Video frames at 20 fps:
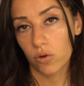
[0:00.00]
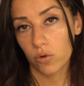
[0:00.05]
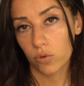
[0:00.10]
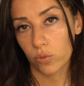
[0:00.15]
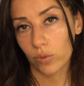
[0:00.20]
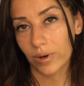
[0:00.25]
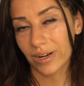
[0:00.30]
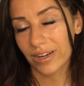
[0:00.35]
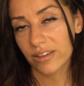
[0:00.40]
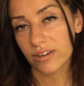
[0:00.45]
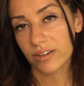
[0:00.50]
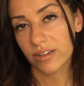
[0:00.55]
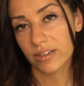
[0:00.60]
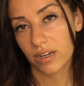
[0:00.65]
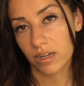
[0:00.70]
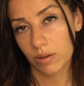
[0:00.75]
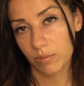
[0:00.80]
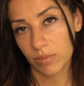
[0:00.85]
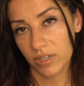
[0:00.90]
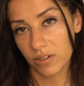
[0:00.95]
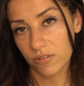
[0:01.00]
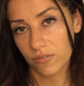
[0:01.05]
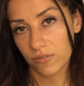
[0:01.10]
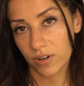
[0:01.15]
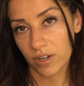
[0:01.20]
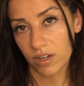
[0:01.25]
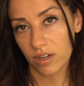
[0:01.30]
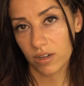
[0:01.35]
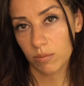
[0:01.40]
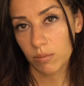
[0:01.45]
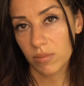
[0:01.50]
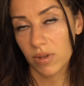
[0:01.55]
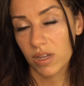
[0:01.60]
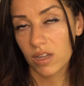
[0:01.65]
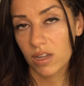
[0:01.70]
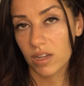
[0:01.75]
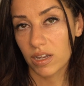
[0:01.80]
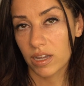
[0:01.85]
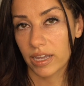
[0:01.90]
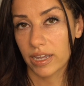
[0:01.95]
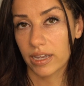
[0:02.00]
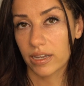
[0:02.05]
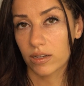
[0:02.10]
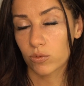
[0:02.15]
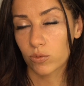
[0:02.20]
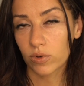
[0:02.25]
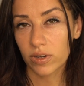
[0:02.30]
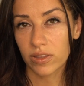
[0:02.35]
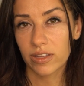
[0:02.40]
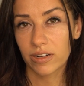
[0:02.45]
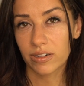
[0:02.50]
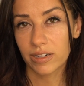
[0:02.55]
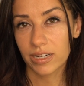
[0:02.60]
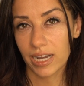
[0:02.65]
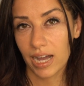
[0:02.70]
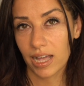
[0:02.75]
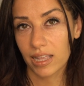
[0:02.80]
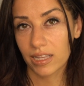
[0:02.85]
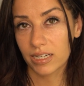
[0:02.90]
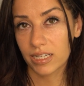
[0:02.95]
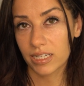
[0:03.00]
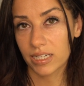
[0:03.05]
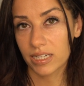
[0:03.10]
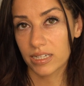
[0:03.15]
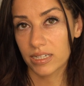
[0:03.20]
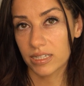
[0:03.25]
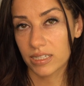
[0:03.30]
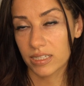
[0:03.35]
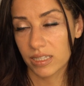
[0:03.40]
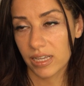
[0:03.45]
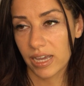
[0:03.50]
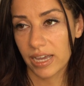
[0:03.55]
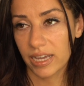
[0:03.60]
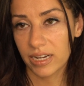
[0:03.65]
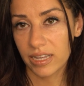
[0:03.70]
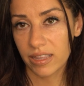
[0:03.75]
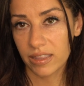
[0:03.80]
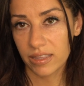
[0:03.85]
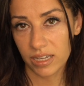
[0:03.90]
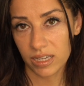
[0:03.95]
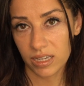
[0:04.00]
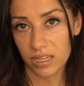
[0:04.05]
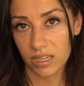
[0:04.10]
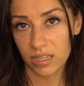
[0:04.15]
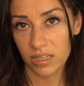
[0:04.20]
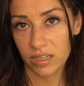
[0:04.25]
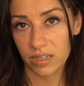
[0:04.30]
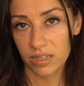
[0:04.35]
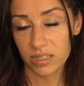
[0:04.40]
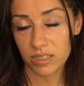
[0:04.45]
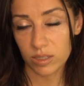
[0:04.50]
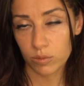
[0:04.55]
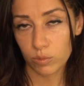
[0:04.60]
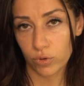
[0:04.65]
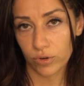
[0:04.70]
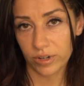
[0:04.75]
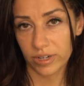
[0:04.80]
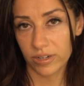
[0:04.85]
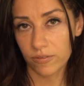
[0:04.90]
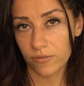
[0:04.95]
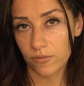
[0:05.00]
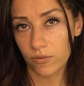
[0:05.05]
where they're coming from, and what their reality is. And I think it's important